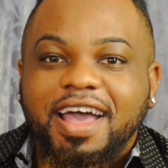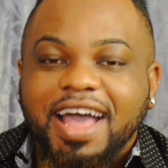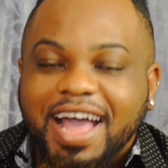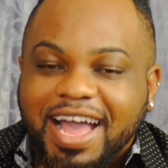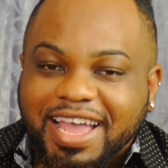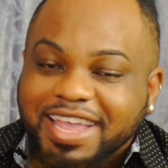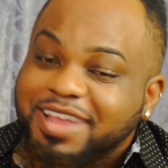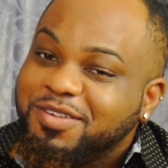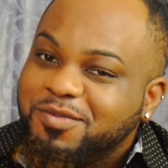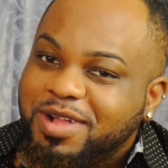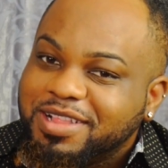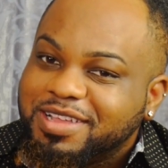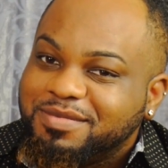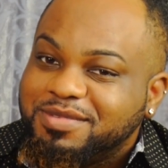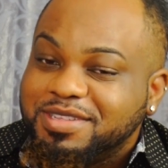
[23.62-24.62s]
Hi, and
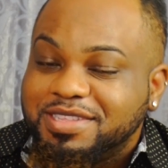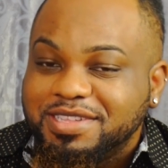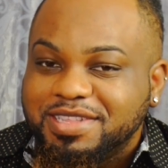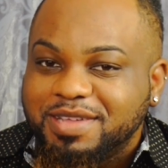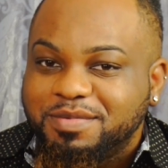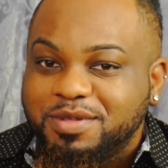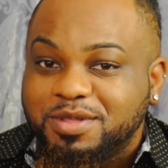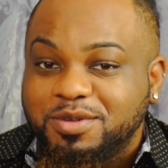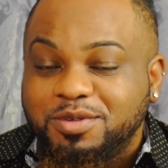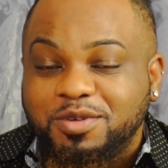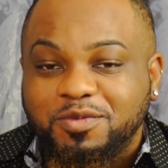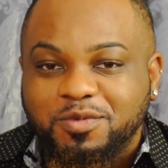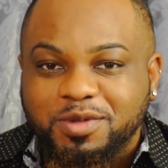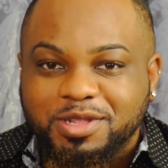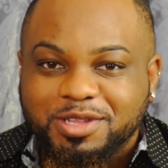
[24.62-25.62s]
welcome to this episode
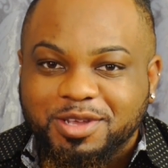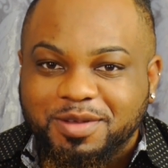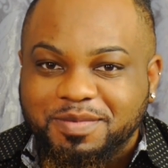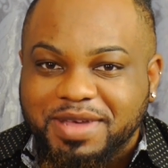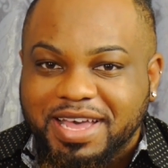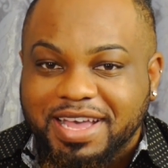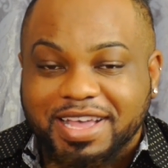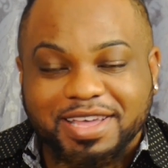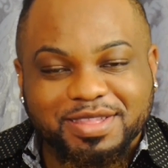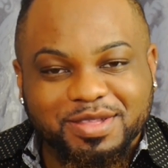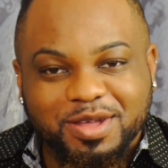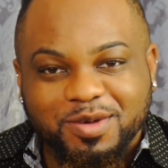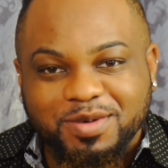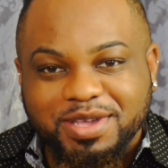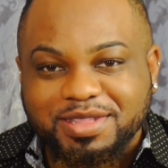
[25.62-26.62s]
of We'll Talk Back. As
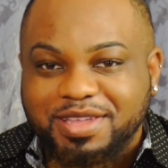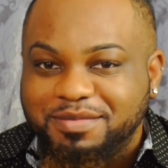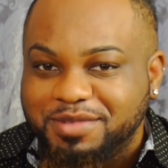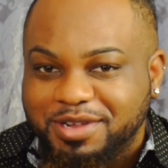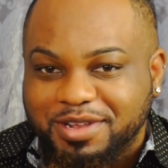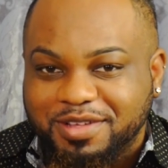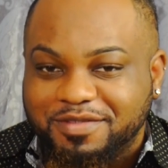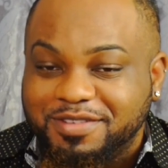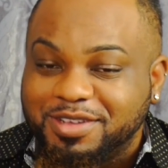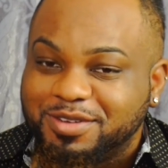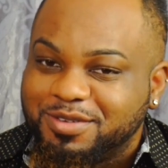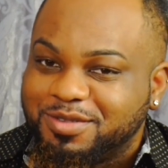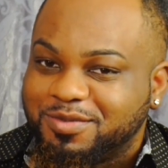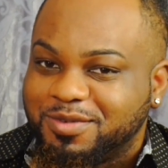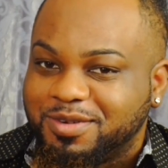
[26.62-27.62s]
always, I'm your lovely
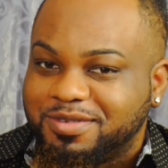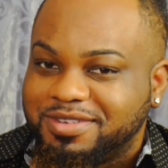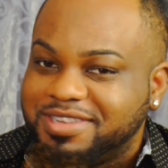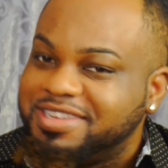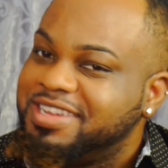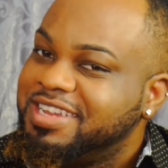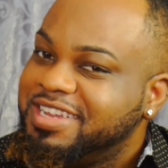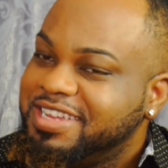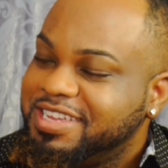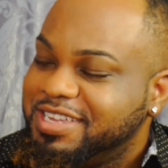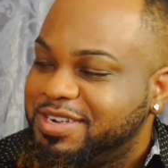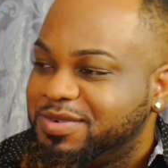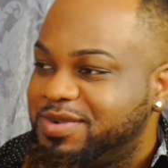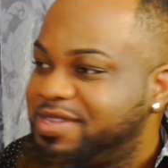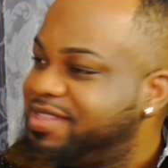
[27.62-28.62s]
host, Rowan,
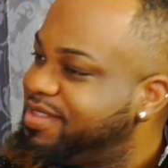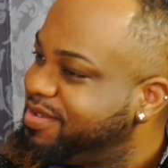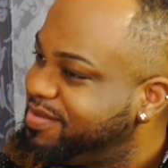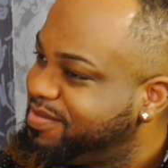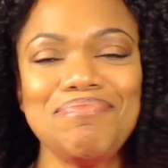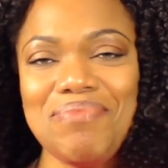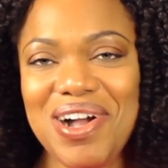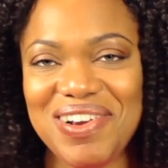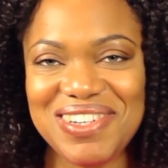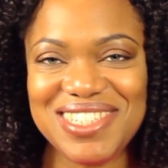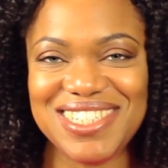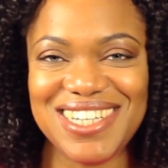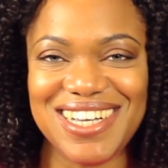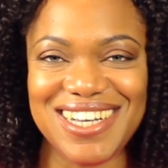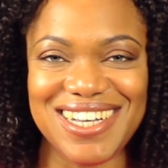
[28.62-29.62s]
here with
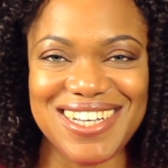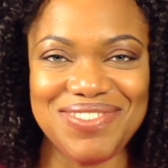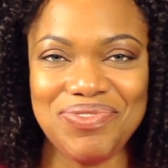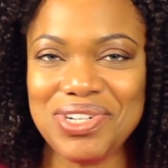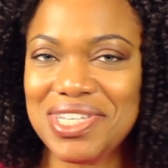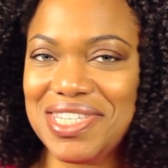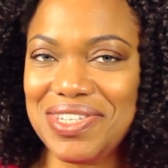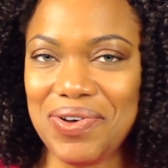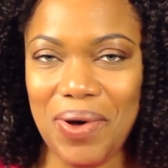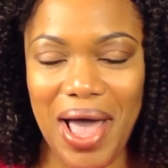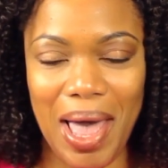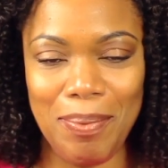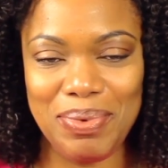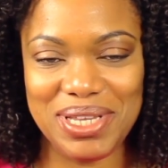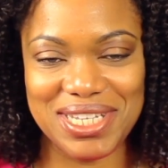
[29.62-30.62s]
Marsha. We're so
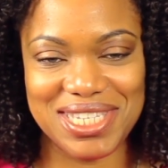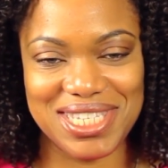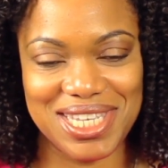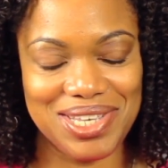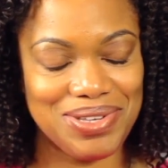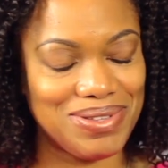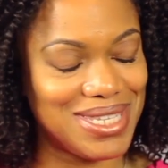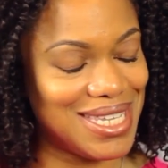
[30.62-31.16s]
happy to see you